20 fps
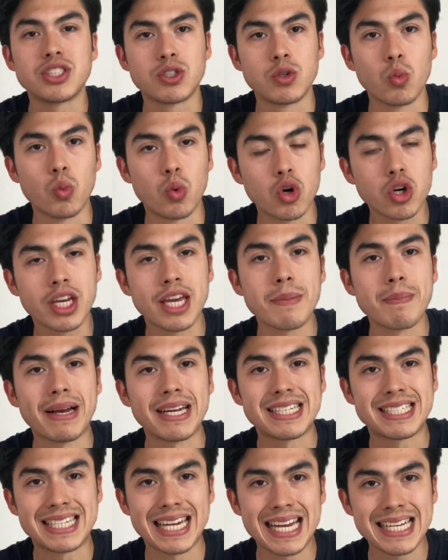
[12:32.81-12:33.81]
working my
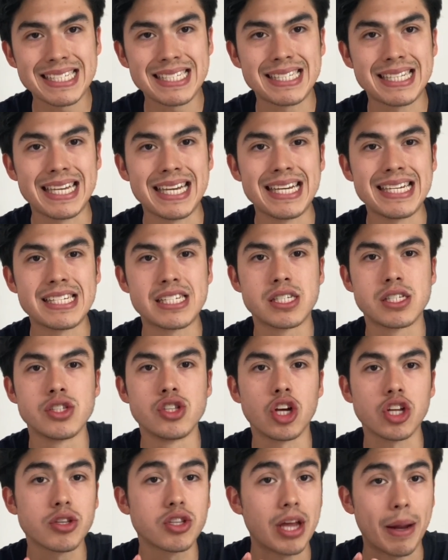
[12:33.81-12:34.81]
chest is
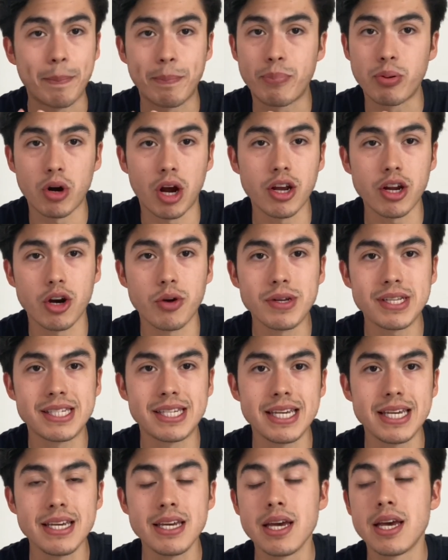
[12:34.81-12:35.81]
not that
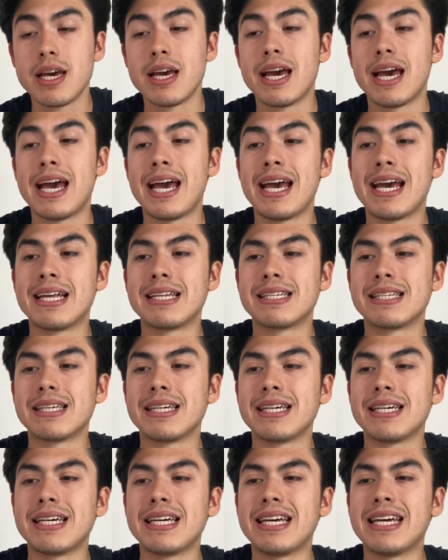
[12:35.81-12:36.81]
priority and
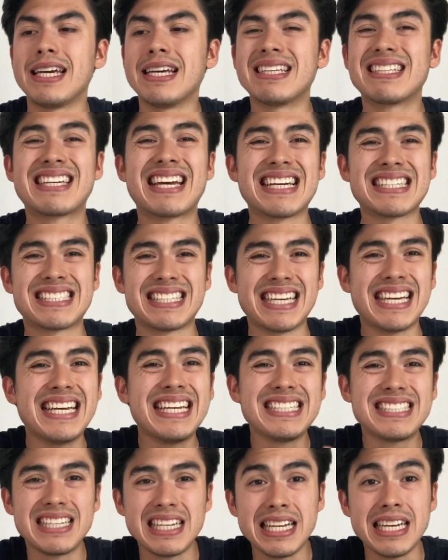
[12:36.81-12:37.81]
it gets
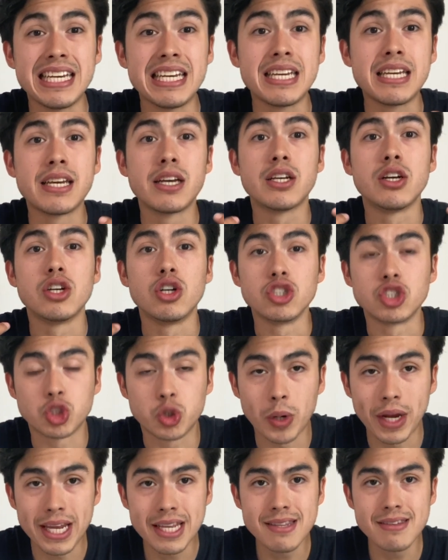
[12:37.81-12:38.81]
easily
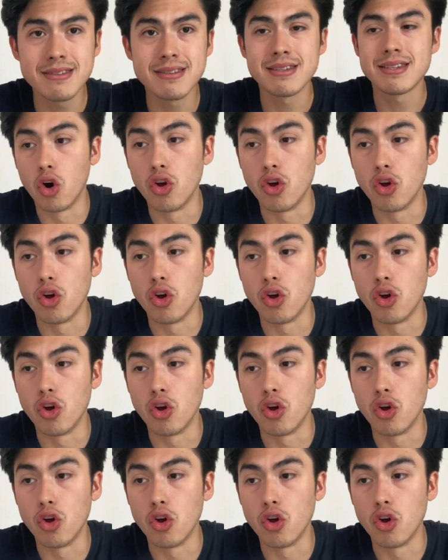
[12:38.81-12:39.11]
trained,